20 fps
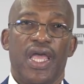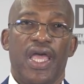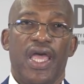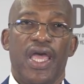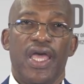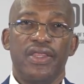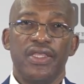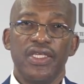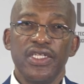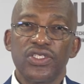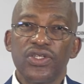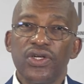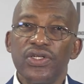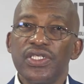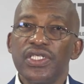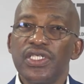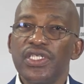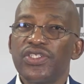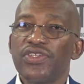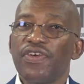And this
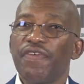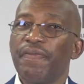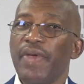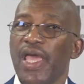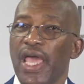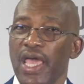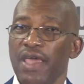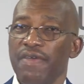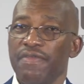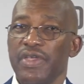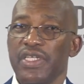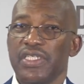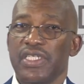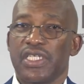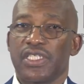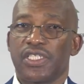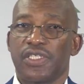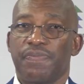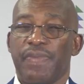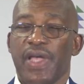consists of behaviors
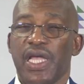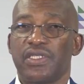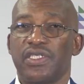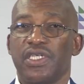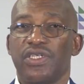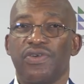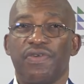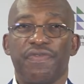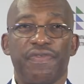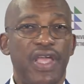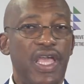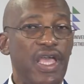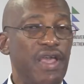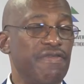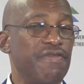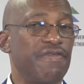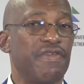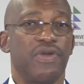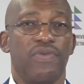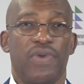expected of
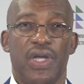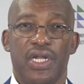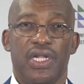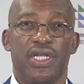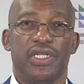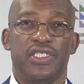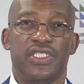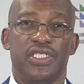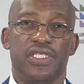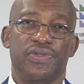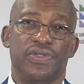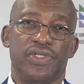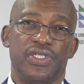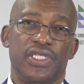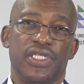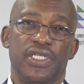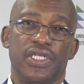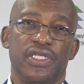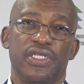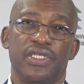everyone at
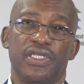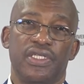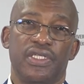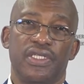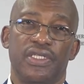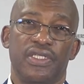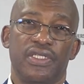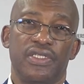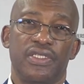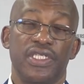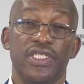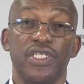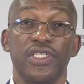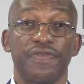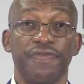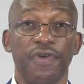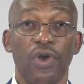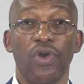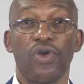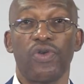DUT. This is
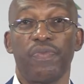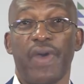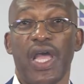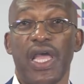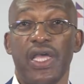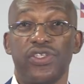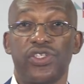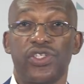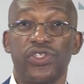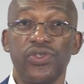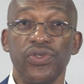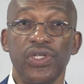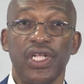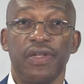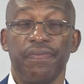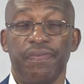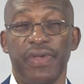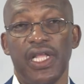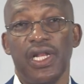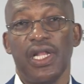followed by a
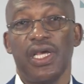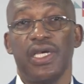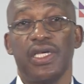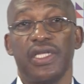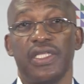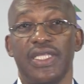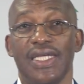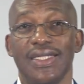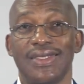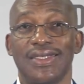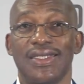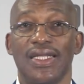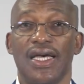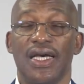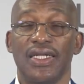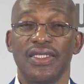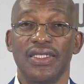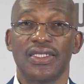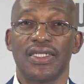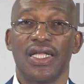student pillar that
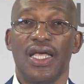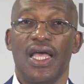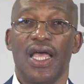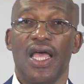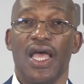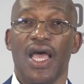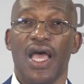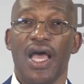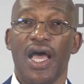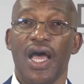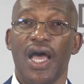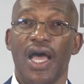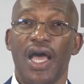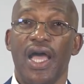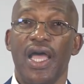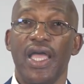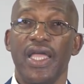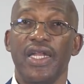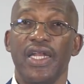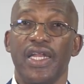starts,
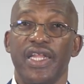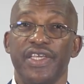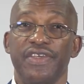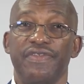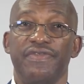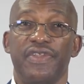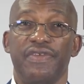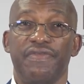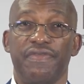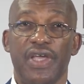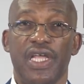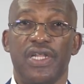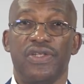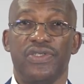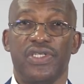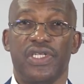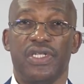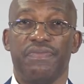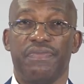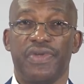I leave the
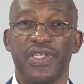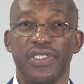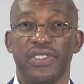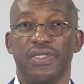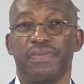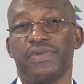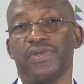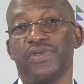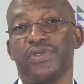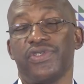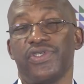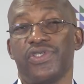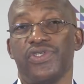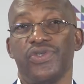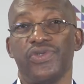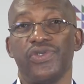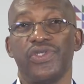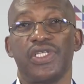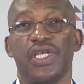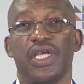values and principles
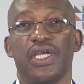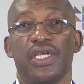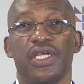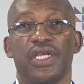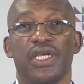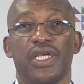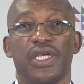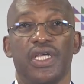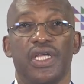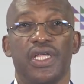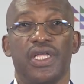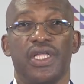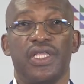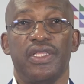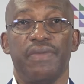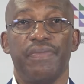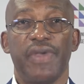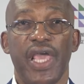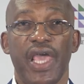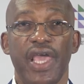using
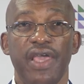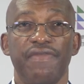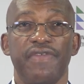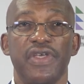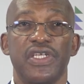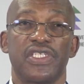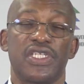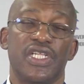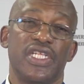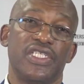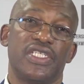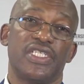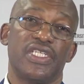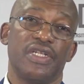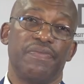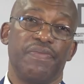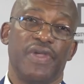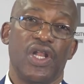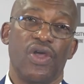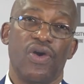the behaviors
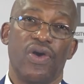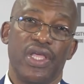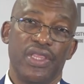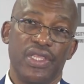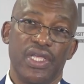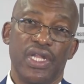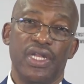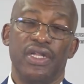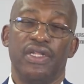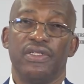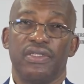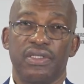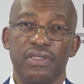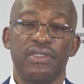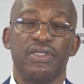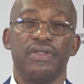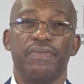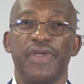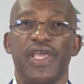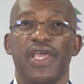listed below, and then
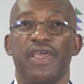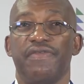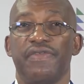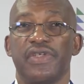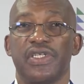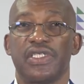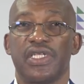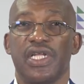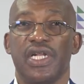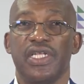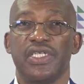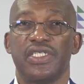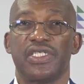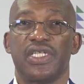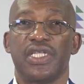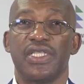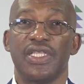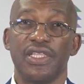the behaviors are listed.